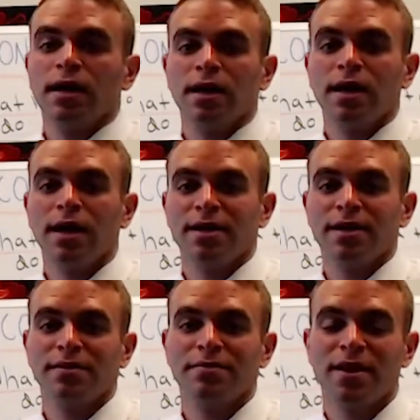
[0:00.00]

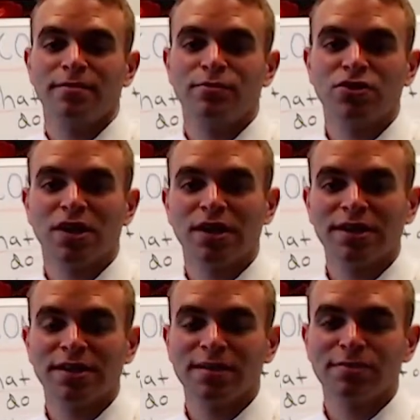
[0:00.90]
Hi, my name is Shawn
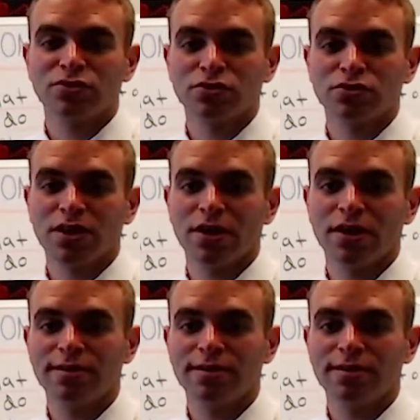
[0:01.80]
Good, and I'm a Social Security